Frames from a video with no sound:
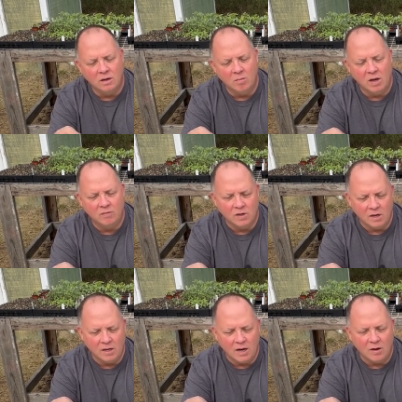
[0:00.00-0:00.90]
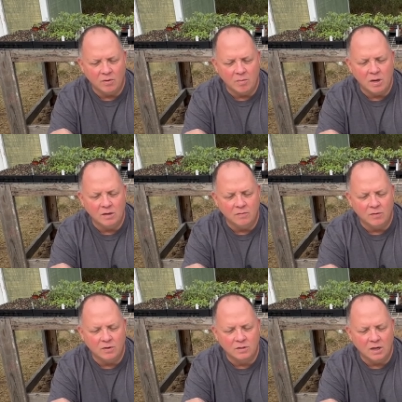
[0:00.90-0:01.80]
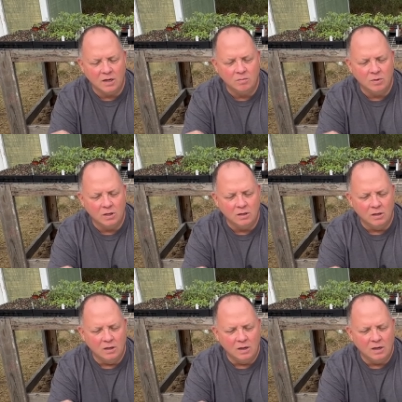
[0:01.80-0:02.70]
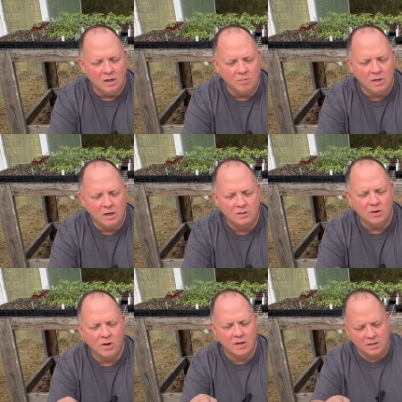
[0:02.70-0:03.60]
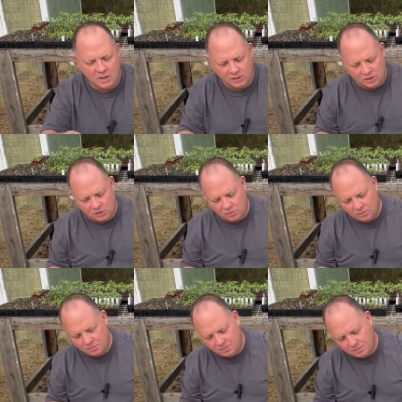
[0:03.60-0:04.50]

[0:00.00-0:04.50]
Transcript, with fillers: I may have cut it out when I made the first cut, but let's go ahead and cut this one.